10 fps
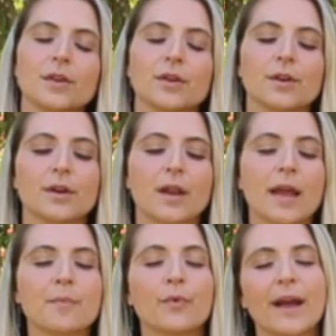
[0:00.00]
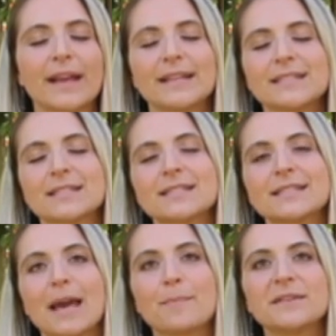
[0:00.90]
Good. I am ready to
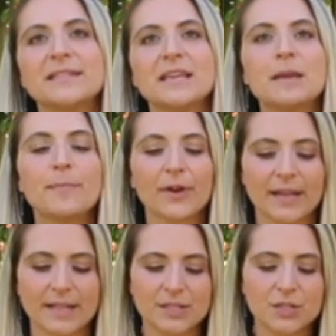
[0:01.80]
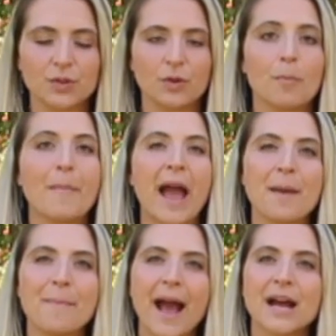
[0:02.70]
step deeper into my
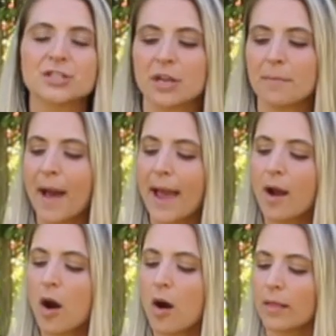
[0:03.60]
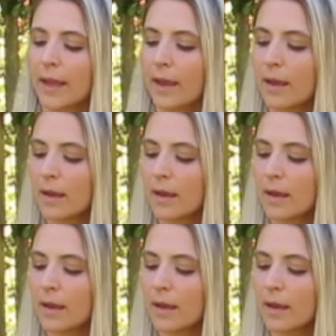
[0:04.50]
passion, my calling.